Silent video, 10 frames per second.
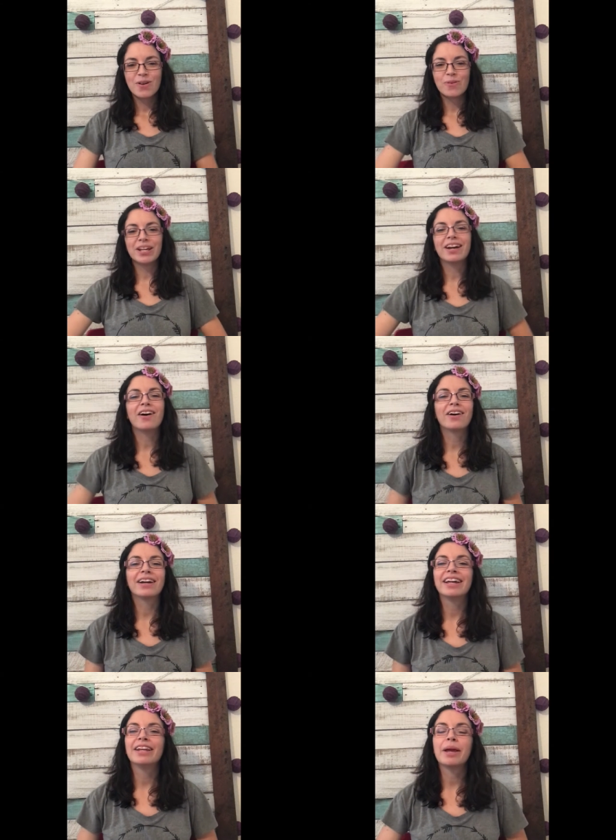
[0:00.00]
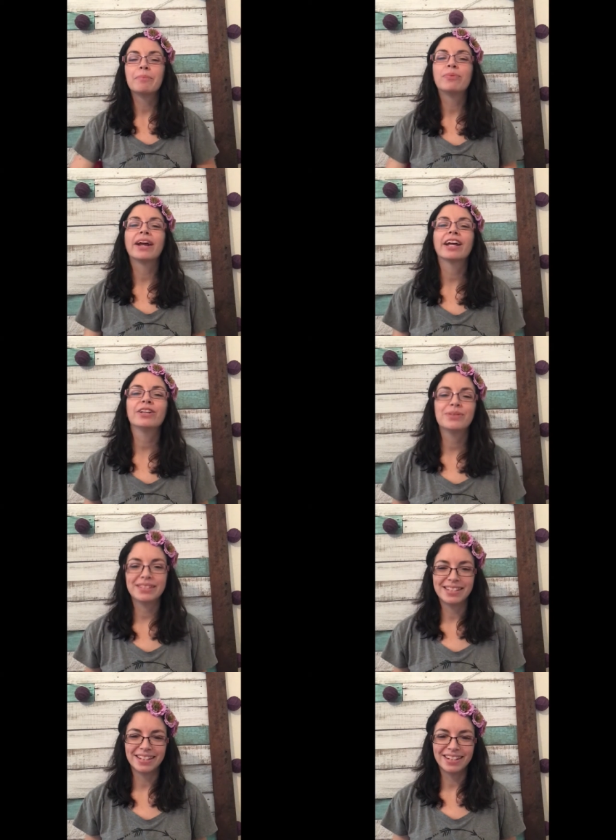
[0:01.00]
We are in a brand new
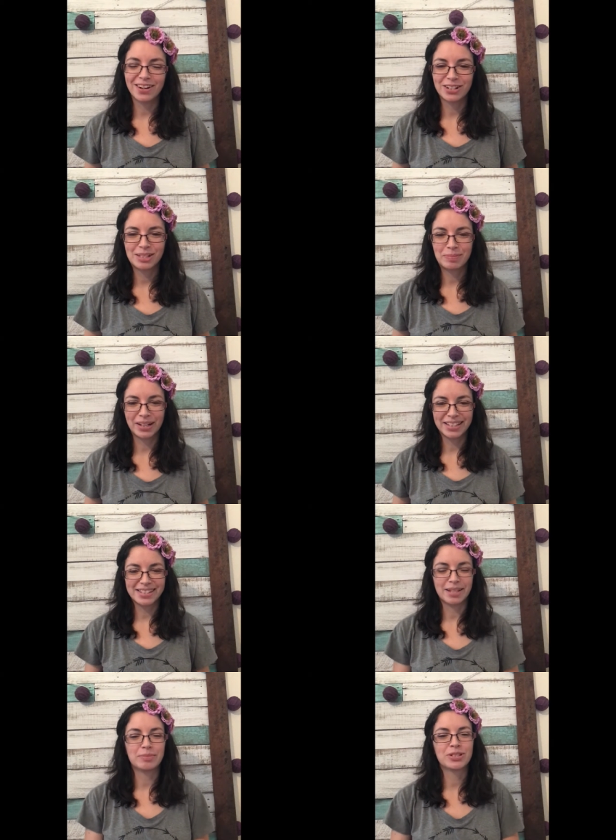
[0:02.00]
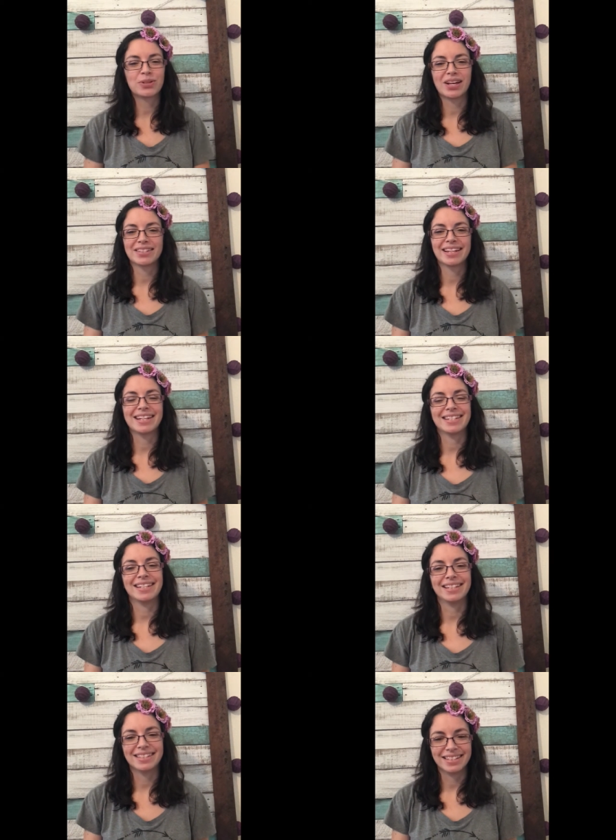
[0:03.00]
season, our spring and summer
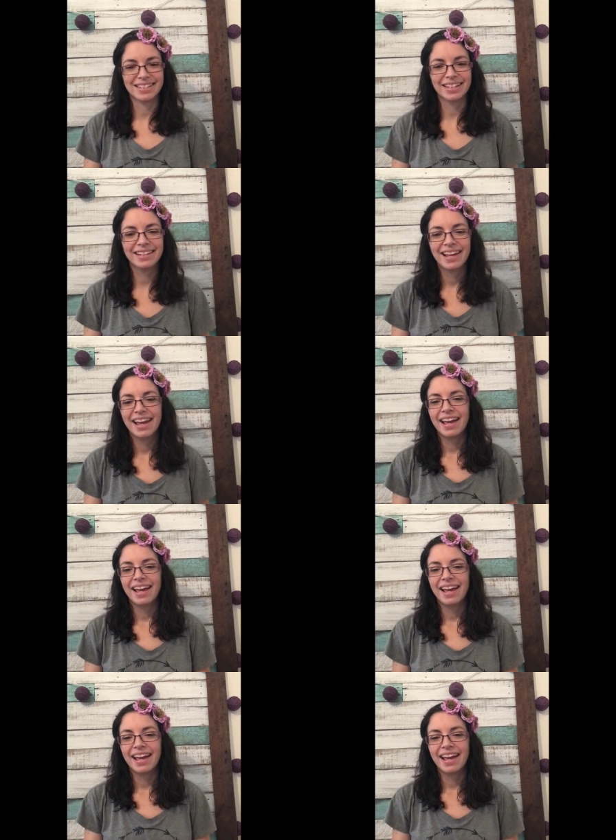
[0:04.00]
2018 season,